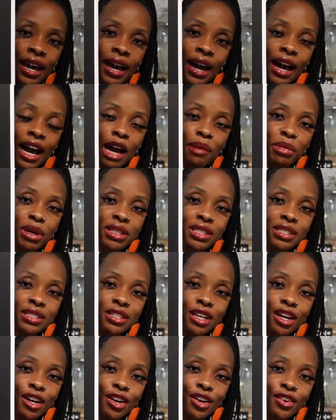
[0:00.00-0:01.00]
I'm a
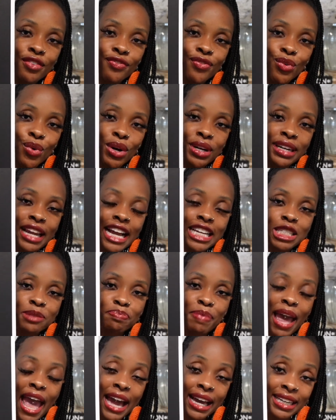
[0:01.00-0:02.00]
sucker for nice
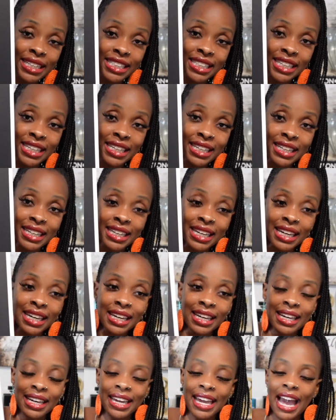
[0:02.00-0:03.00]
packaging,
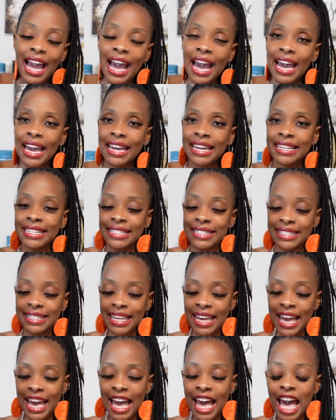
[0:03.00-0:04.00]
guys.
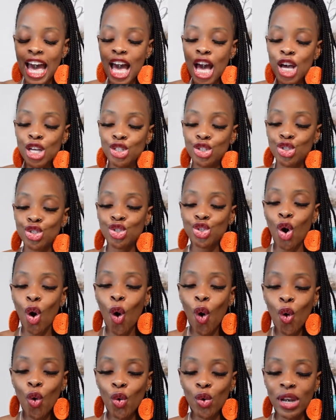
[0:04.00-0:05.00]

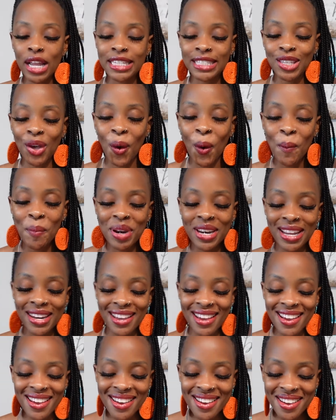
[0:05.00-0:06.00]
So let's open it
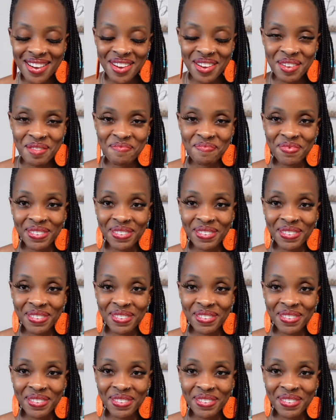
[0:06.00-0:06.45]
up.